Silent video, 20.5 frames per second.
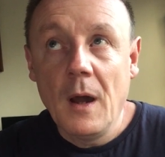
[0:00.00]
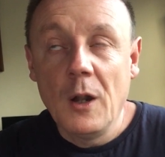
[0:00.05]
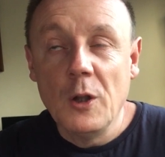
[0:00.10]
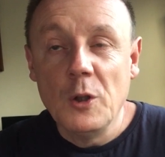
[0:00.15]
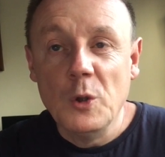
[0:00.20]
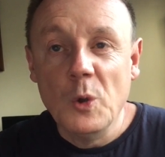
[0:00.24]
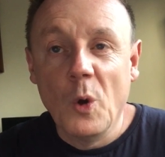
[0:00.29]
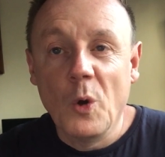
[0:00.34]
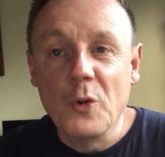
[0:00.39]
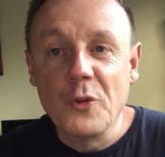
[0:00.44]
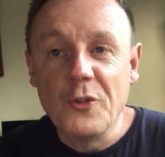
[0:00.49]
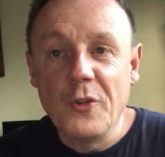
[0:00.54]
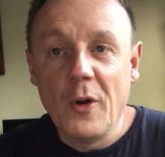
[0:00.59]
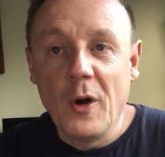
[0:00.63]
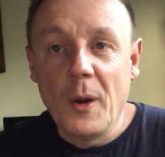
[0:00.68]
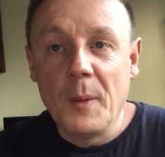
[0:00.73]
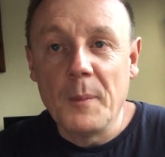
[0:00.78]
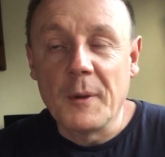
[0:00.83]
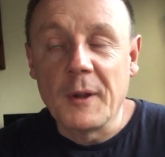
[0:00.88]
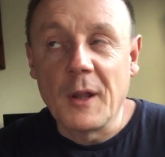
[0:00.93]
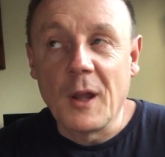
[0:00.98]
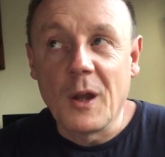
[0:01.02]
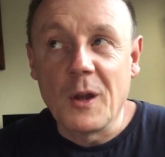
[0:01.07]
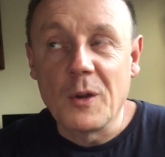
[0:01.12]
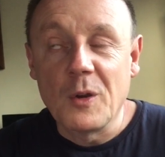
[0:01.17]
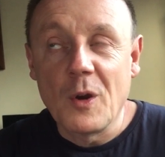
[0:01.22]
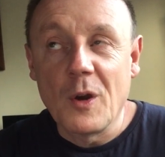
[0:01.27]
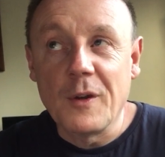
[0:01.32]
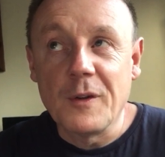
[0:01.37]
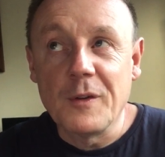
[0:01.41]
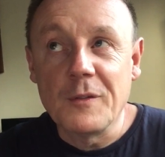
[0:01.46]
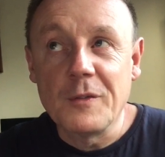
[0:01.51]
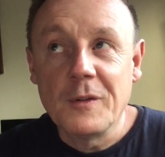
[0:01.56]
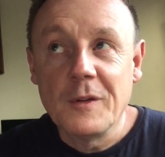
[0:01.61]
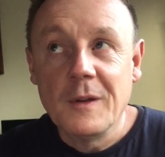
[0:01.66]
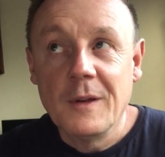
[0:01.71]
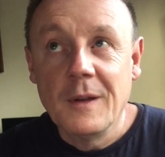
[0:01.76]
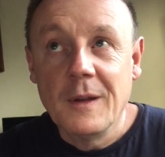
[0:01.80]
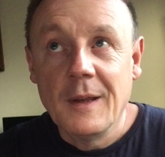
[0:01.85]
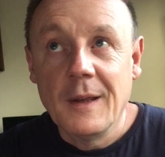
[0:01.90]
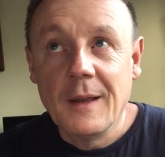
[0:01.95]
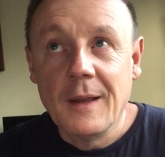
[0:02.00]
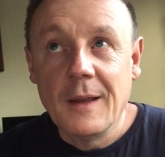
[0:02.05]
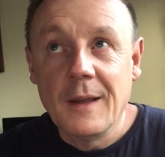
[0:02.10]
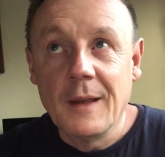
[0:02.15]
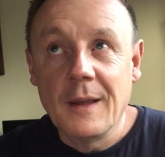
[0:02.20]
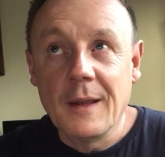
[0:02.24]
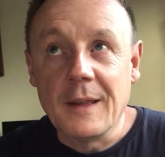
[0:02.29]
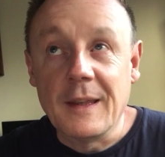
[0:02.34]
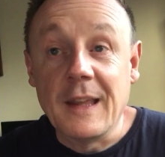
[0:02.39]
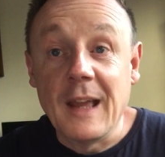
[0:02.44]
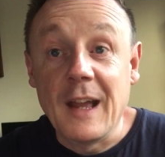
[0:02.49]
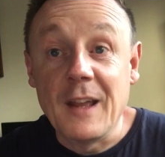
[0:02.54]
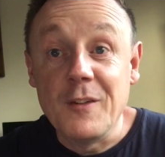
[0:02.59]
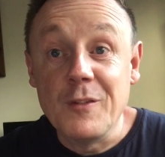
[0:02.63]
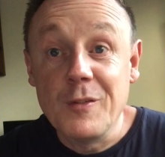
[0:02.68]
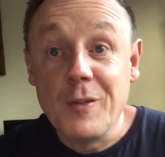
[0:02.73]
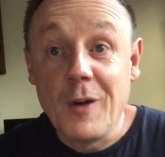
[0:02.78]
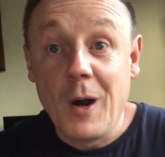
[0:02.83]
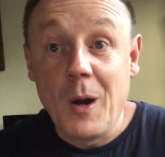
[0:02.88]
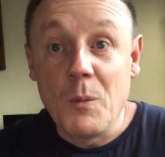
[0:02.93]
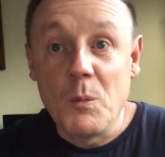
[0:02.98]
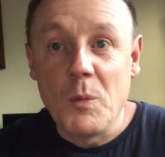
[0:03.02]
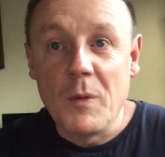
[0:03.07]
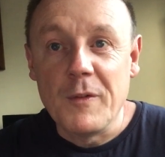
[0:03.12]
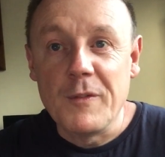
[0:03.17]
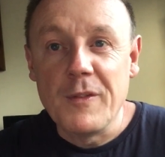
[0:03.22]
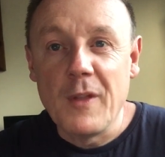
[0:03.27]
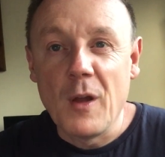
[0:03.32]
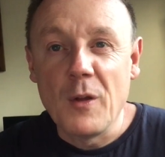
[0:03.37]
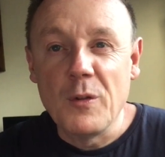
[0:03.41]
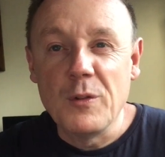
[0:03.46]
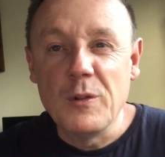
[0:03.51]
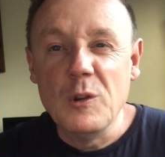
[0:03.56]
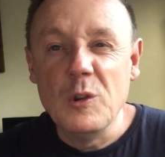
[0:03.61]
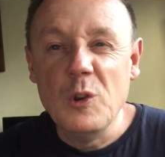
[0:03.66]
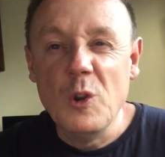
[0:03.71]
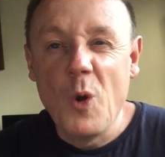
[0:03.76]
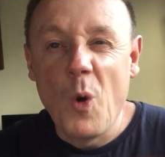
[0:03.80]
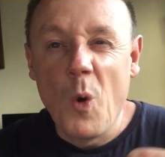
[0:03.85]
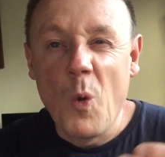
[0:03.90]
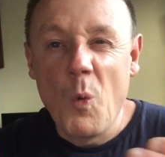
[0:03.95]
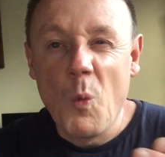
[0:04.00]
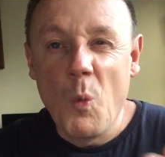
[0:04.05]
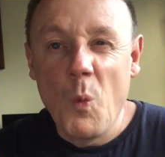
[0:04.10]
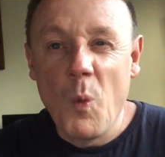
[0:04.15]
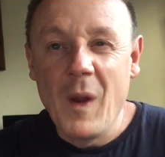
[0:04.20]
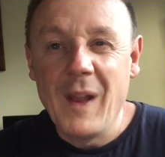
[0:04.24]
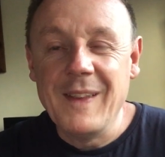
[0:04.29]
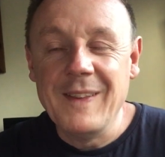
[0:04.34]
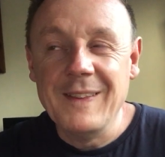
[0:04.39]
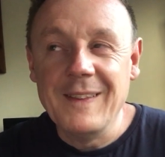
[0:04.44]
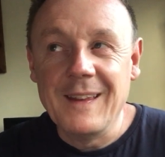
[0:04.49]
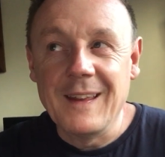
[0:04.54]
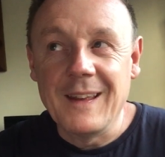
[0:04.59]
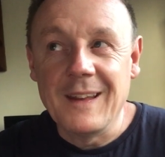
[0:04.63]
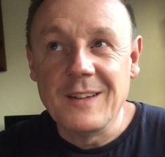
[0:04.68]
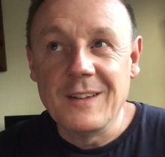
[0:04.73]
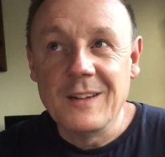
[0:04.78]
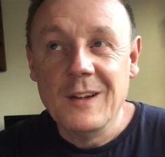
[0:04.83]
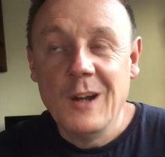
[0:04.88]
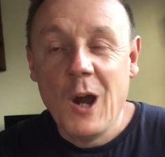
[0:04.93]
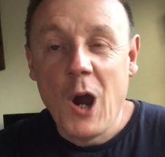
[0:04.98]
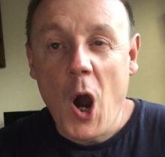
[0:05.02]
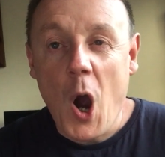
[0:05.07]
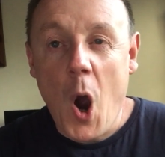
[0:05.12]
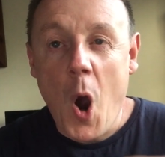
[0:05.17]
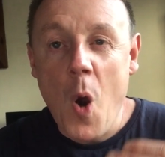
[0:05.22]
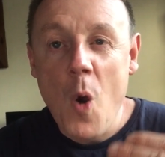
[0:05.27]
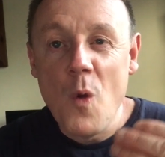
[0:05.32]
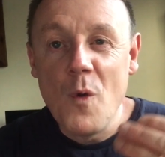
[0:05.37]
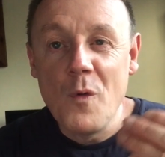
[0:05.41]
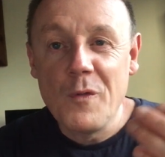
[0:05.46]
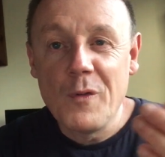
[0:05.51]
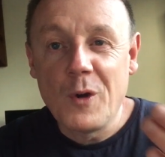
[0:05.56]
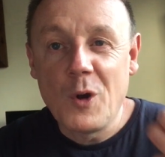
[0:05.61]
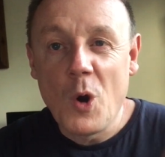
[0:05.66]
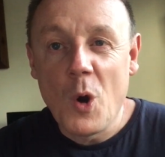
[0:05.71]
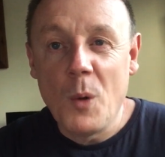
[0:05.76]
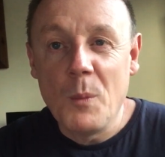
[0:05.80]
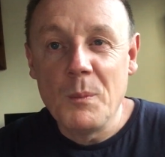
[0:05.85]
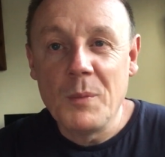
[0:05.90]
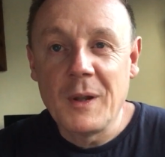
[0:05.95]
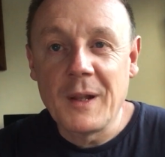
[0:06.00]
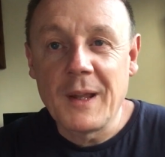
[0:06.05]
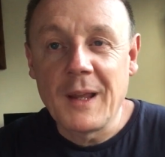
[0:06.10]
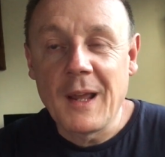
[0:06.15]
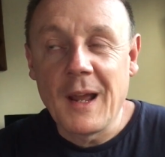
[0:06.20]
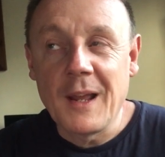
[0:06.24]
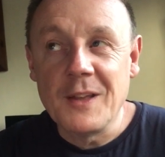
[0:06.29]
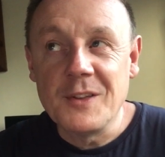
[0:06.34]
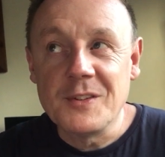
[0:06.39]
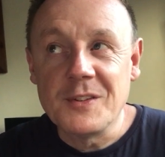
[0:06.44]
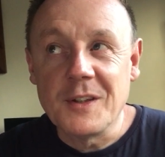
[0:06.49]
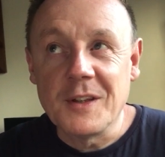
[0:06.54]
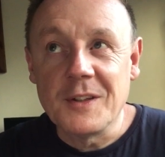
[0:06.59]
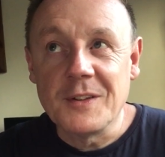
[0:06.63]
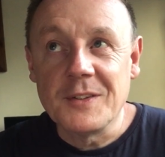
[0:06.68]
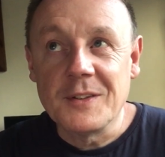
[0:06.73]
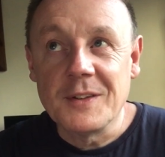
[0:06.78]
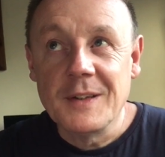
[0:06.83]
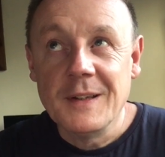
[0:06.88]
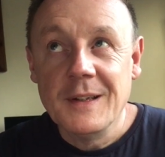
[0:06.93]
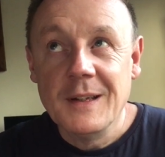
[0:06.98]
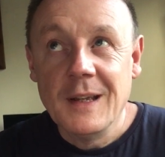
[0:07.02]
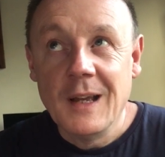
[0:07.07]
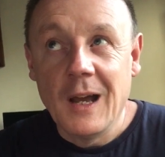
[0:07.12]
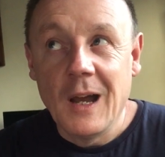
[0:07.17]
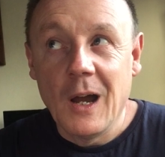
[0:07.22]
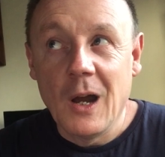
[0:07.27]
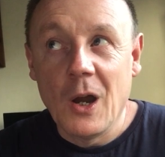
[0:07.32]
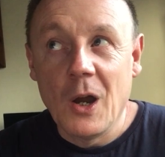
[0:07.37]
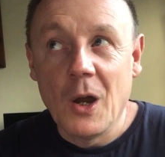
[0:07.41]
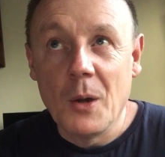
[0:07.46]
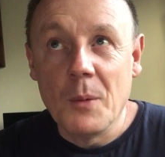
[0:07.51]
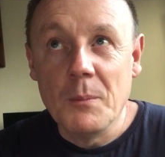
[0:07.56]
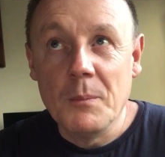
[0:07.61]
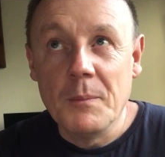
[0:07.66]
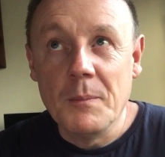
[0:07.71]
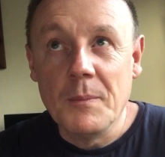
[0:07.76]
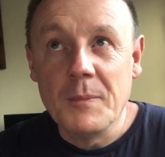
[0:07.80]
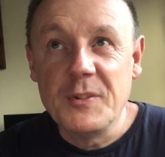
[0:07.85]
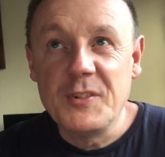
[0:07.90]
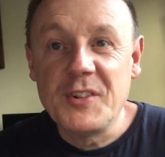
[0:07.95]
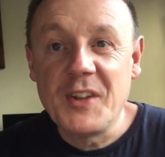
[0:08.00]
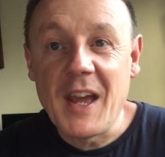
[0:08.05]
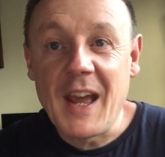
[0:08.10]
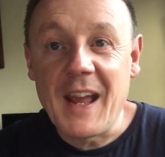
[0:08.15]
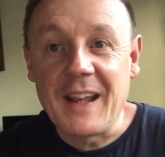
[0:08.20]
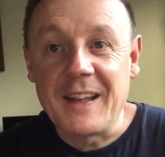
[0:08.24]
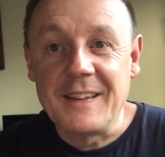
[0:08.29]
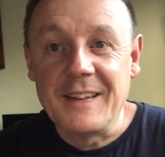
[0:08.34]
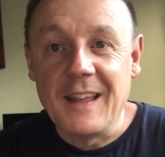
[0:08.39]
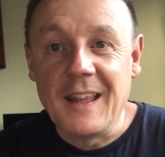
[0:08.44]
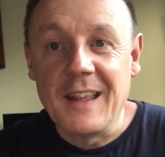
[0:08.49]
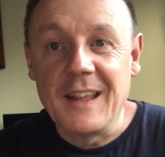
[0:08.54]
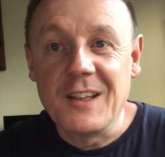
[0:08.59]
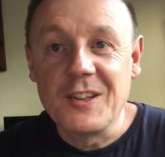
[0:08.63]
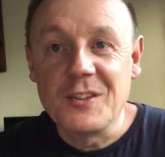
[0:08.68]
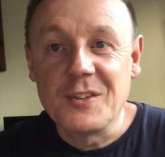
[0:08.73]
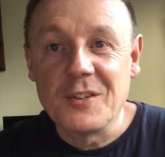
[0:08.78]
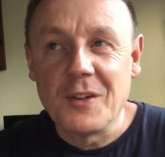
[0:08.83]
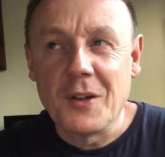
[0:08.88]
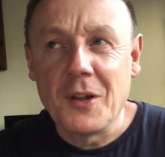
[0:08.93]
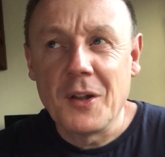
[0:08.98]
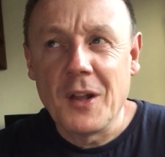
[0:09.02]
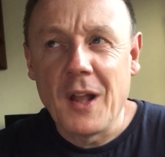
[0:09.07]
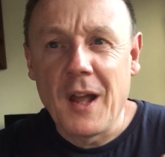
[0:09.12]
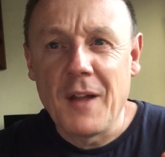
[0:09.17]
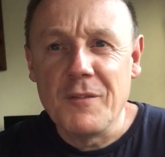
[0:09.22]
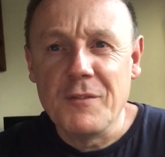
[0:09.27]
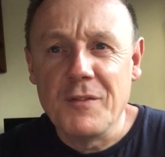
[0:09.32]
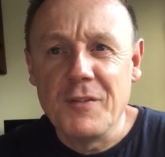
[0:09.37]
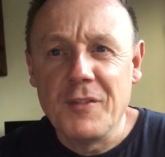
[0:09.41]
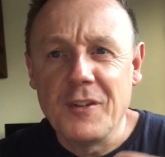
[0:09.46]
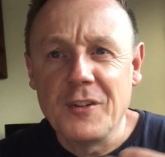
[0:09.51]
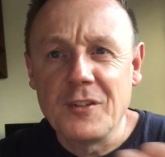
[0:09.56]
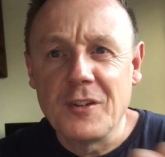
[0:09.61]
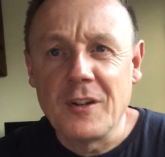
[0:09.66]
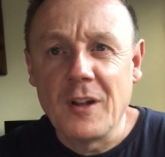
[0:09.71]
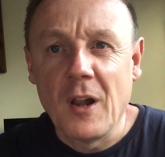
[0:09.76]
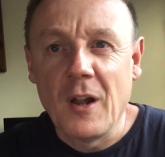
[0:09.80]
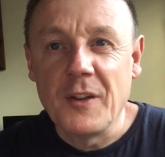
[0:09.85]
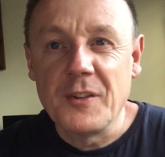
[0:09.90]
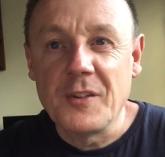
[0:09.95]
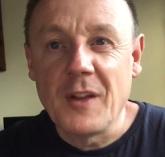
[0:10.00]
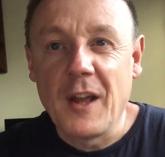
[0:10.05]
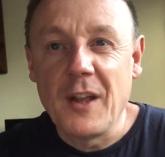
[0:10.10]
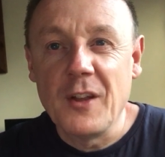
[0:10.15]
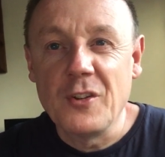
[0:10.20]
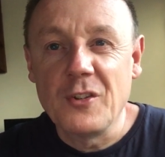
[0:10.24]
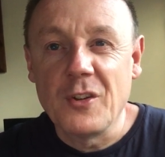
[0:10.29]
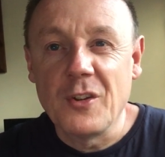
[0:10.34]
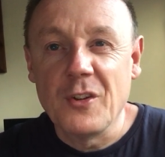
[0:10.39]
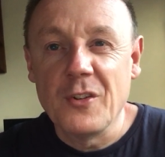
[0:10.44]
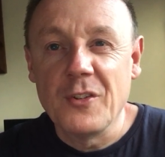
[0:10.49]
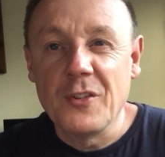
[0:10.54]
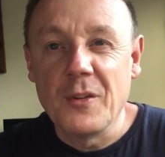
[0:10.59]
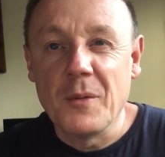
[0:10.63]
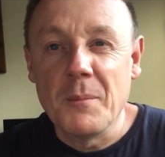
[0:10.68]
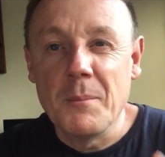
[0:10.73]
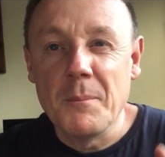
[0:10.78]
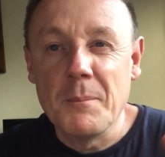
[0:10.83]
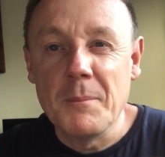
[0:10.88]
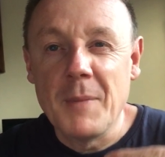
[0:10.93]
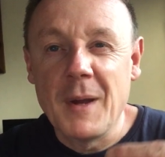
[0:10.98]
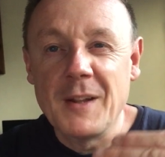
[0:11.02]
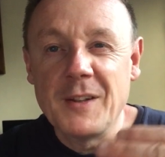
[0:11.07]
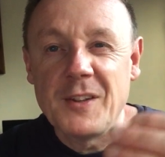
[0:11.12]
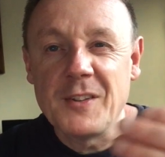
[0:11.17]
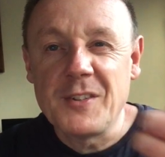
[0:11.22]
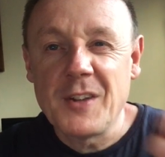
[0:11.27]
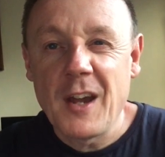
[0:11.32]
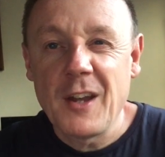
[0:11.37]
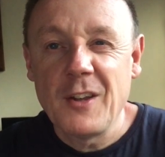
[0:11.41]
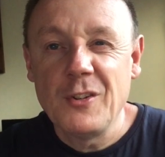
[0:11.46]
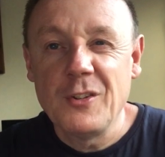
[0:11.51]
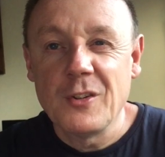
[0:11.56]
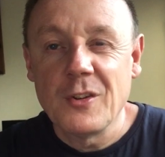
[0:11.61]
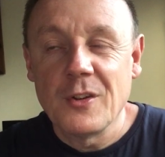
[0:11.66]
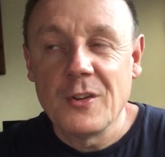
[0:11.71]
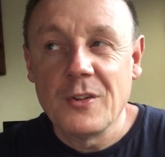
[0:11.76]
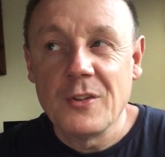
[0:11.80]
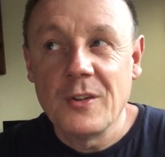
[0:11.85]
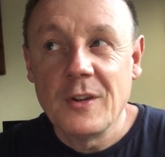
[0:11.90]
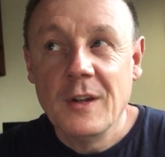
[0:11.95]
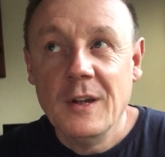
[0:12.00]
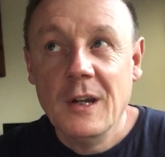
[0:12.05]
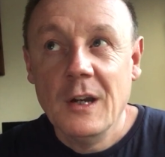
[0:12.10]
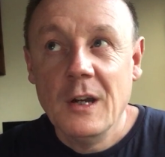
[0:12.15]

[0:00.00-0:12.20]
a long time ago kind of gave up with those long-winded, overcomplicated techniques and visualizations and meditations.